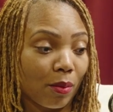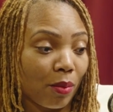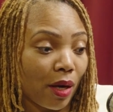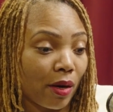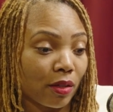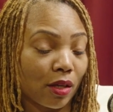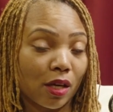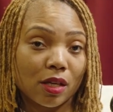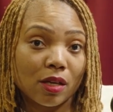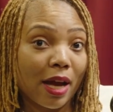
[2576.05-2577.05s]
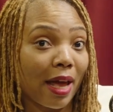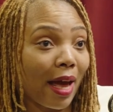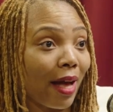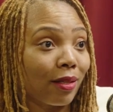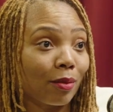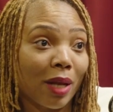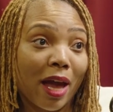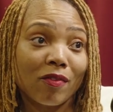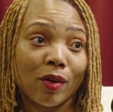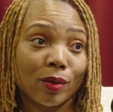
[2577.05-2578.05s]
Parents, you got to have some
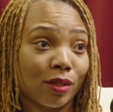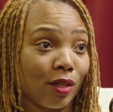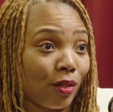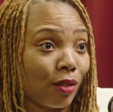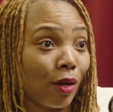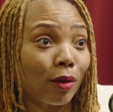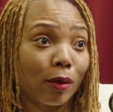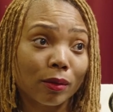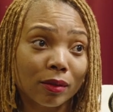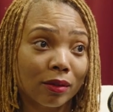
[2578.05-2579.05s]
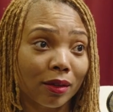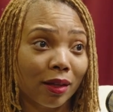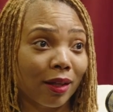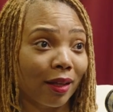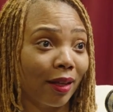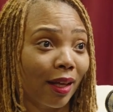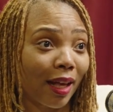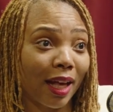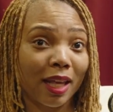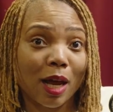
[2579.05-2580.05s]
Black folks in your circle.
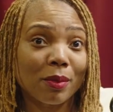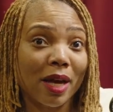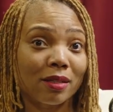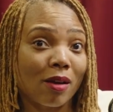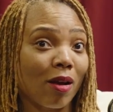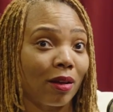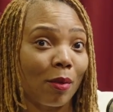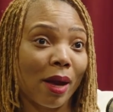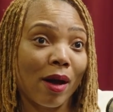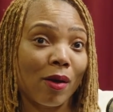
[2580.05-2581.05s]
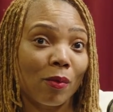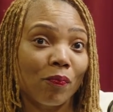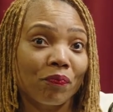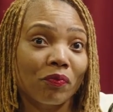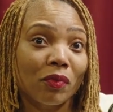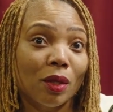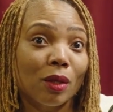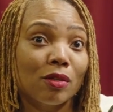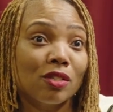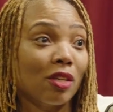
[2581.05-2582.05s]
And I'm not talking about
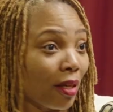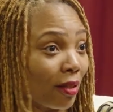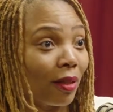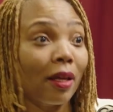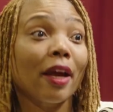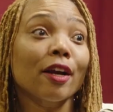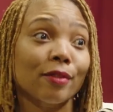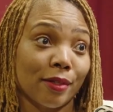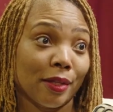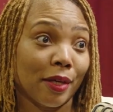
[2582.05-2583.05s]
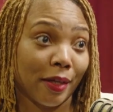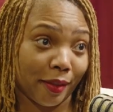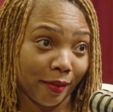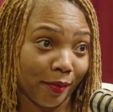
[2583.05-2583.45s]
just at the hair salon.